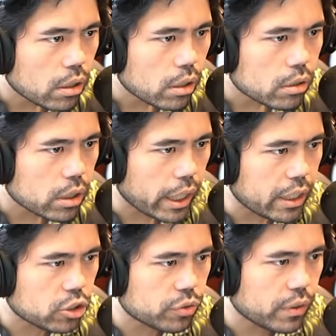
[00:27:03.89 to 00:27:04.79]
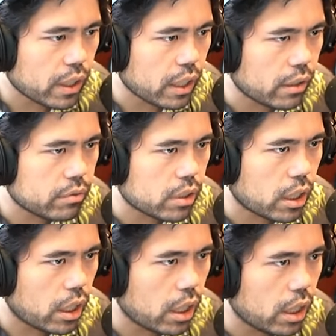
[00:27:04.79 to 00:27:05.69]
knight h5
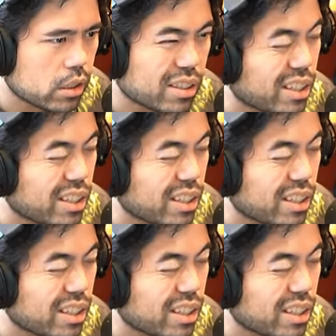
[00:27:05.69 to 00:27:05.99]
takes king